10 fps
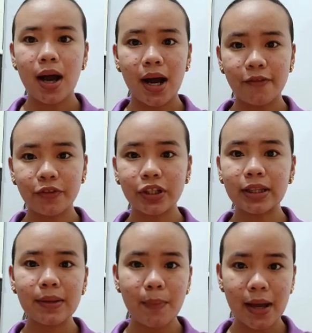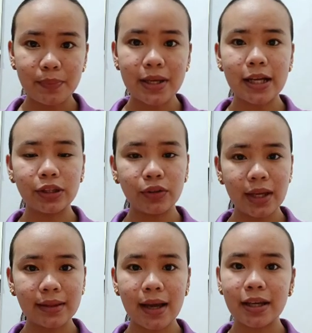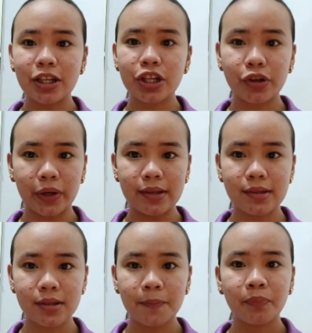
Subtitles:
After that demand began to yet again increase,